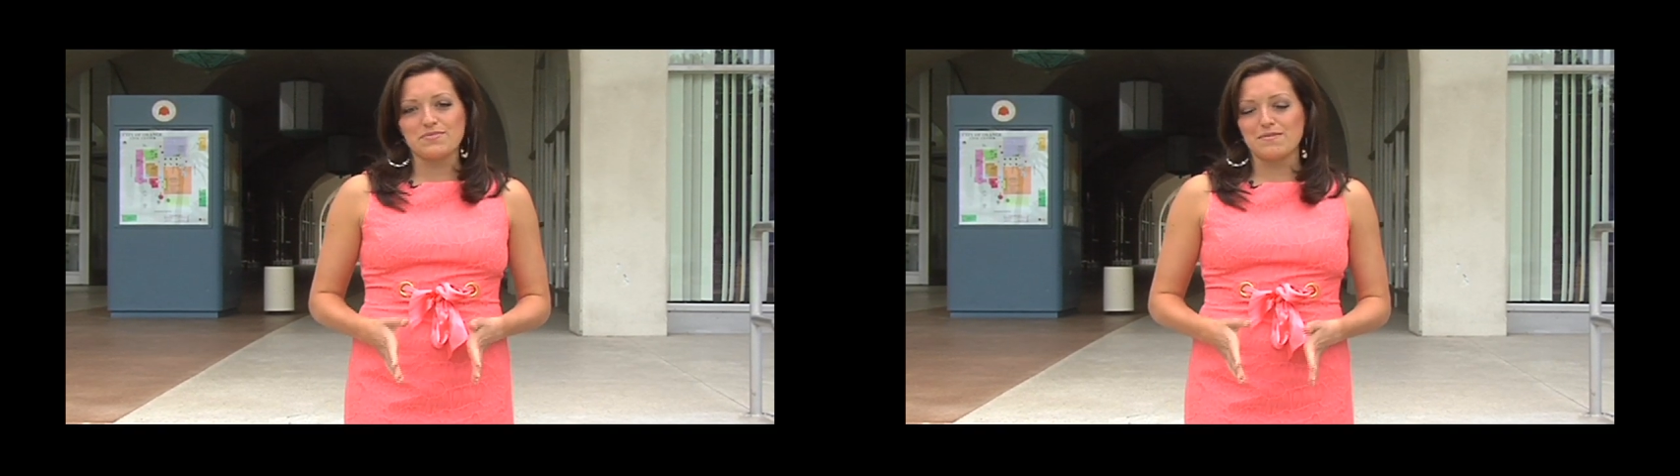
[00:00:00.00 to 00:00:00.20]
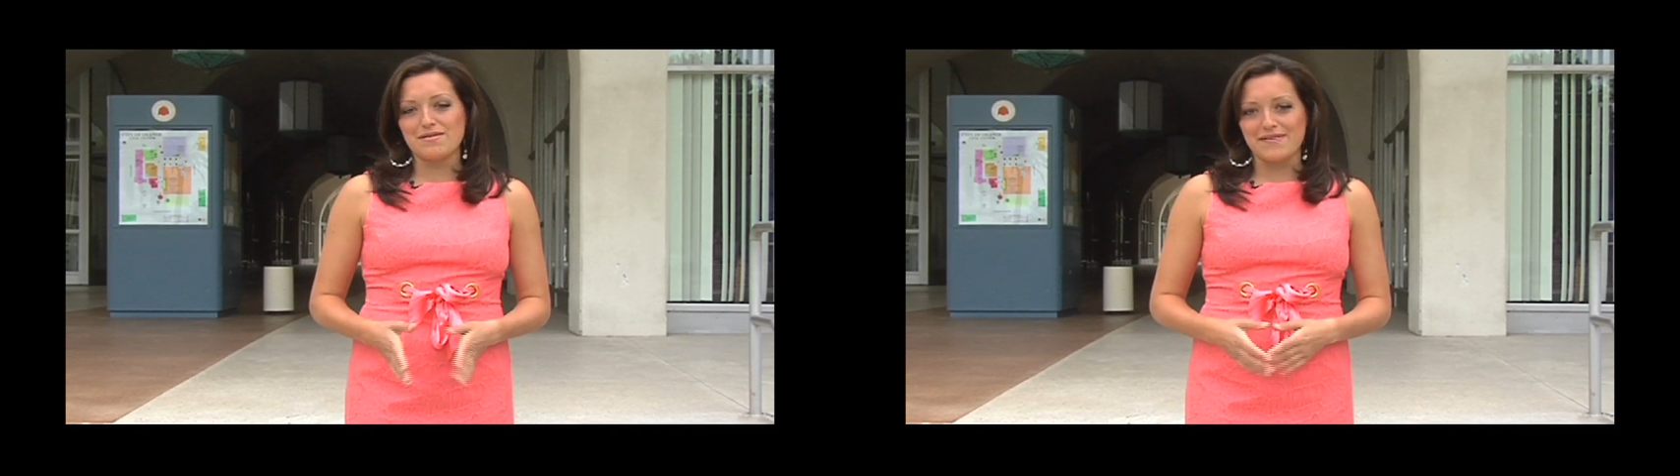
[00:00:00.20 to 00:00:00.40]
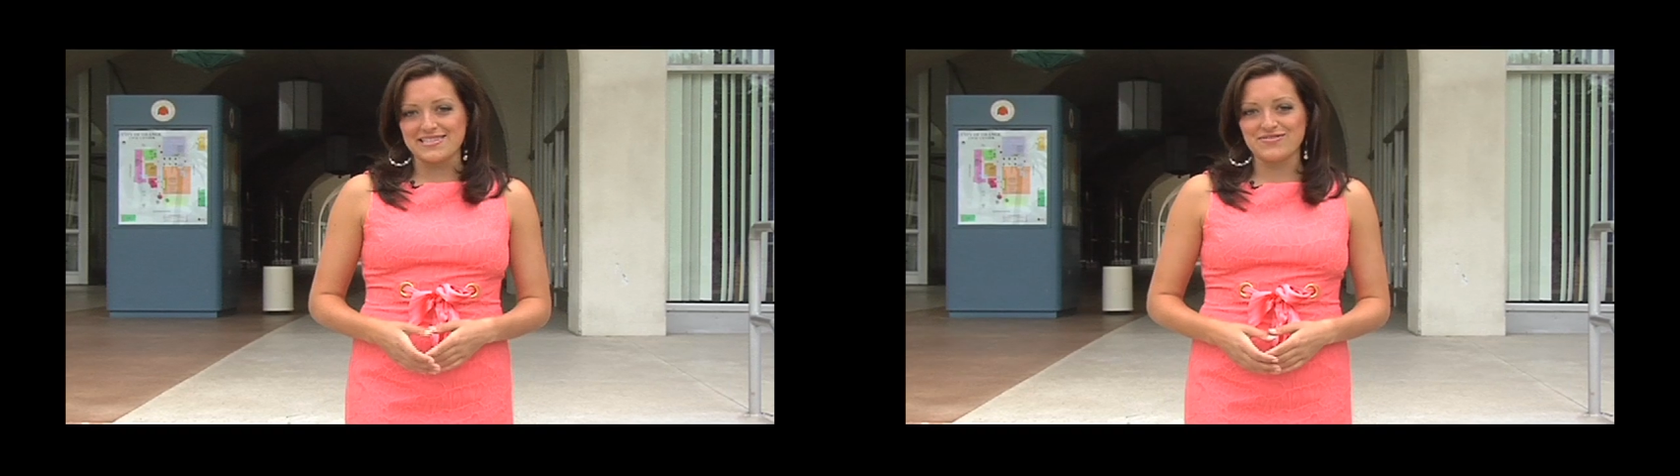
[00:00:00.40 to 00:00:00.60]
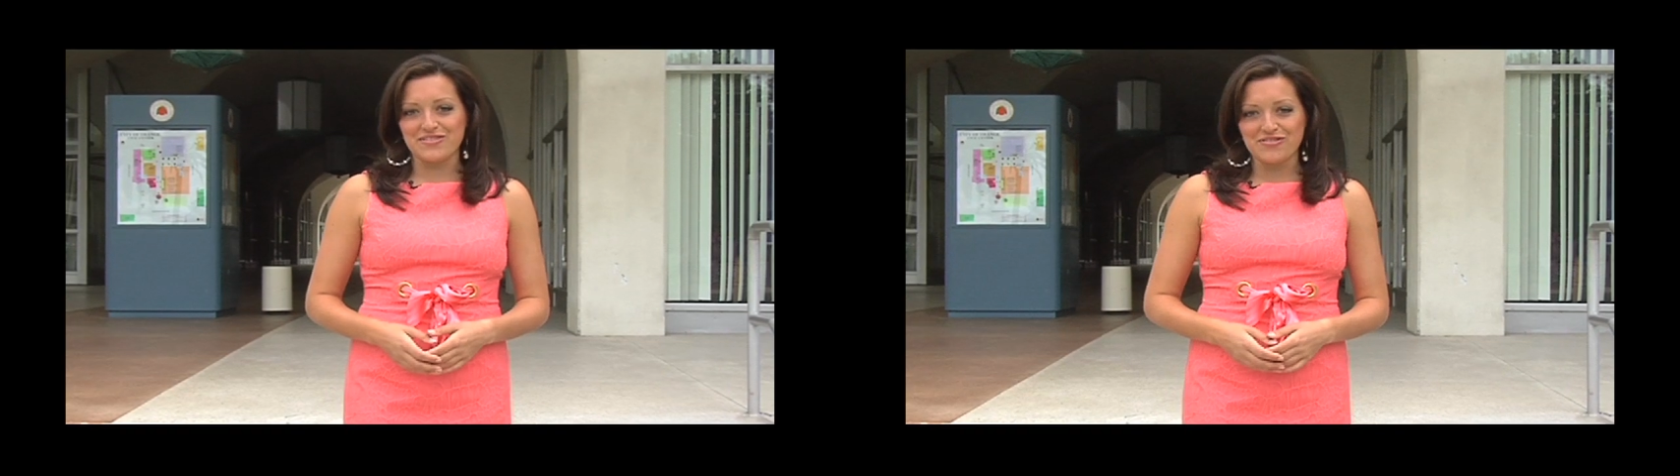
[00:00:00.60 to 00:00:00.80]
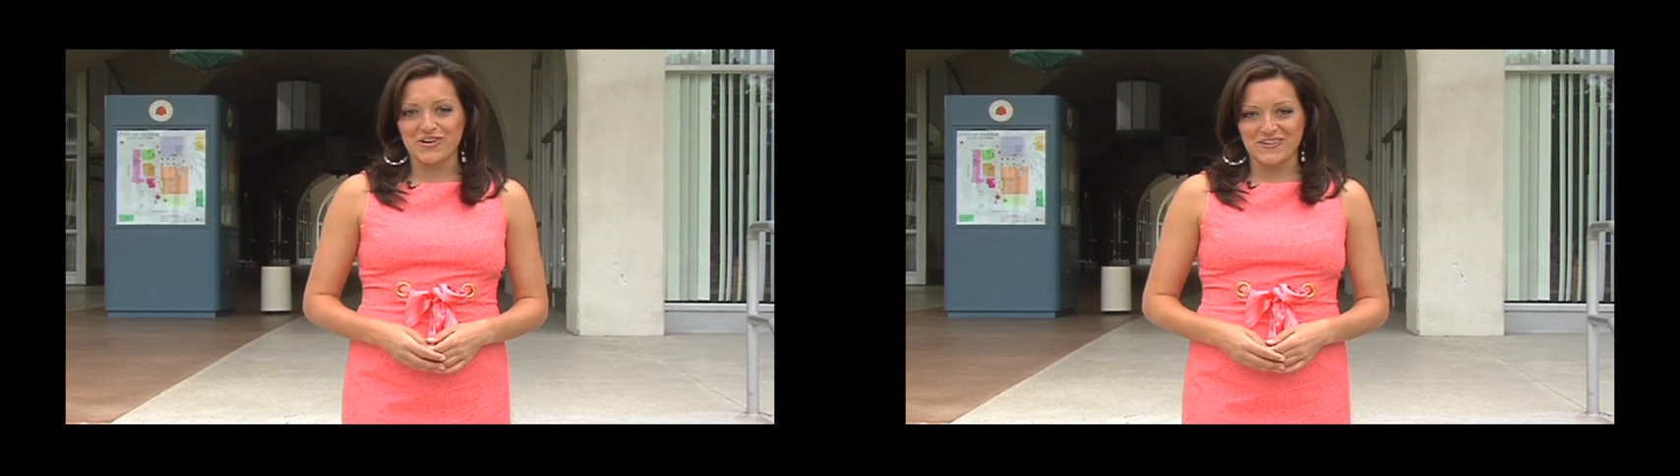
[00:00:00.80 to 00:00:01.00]
put my best
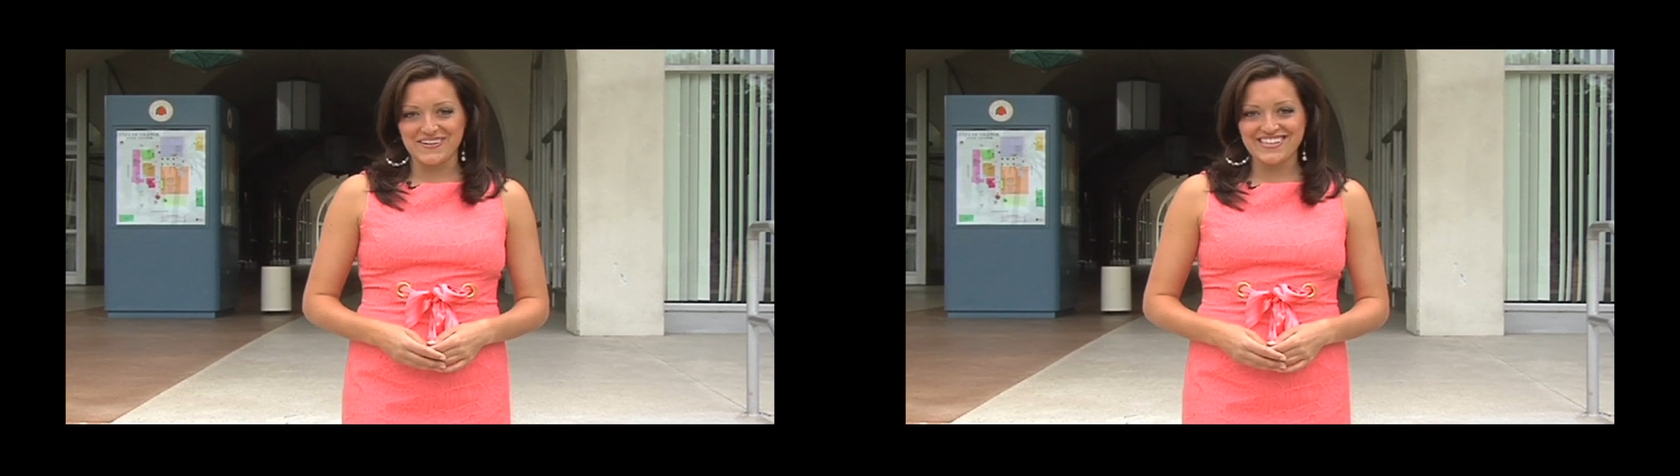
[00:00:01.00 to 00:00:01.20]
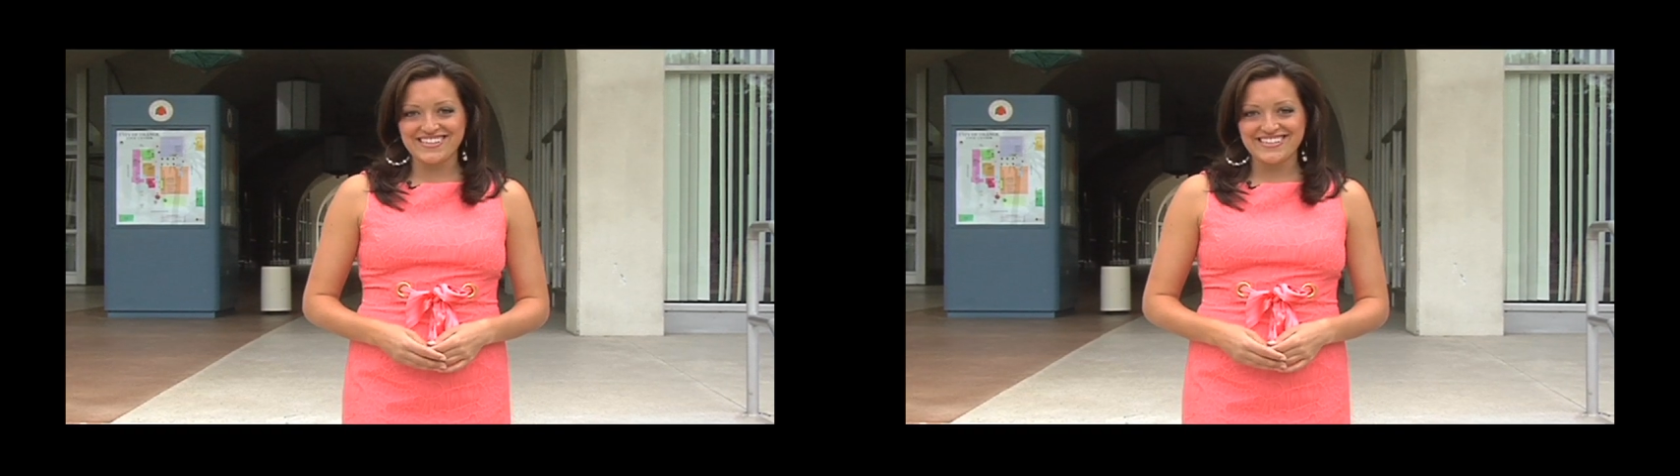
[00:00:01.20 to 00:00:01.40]
foot forward.